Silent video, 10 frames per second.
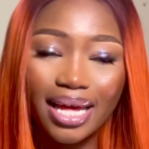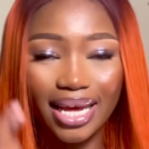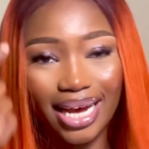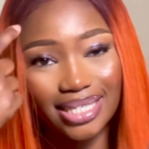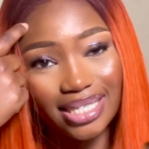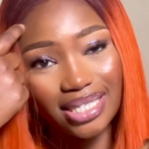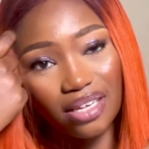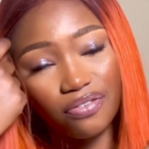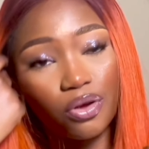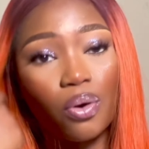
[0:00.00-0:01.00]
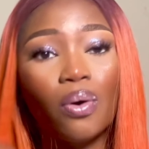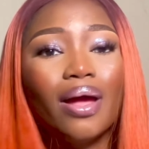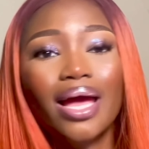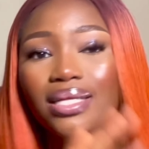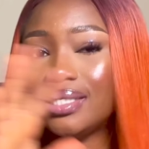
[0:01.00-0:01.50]
it has the shade for your
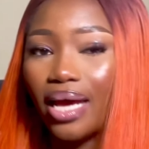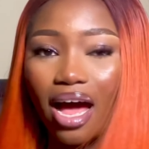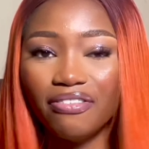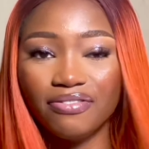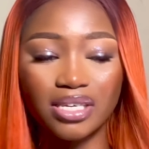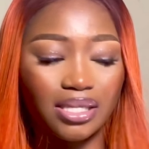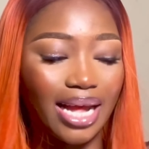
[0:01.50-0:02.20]
entire face.